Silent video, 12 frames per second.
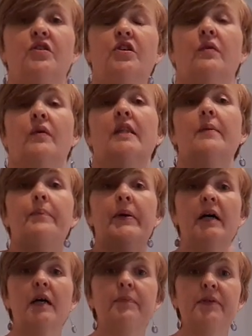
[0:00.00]
to, and the
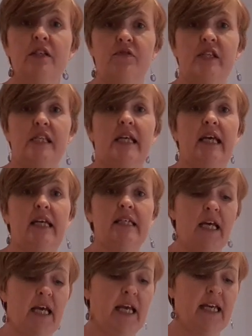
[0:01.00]
purpose of the skid
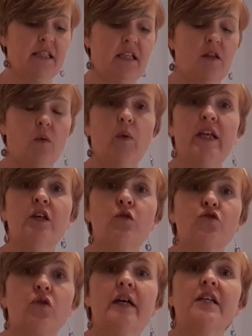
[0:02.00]
is so that when you're
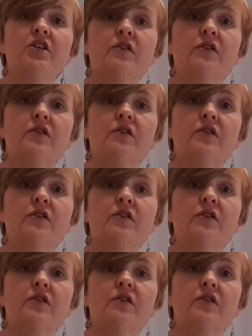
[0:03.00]
trying to do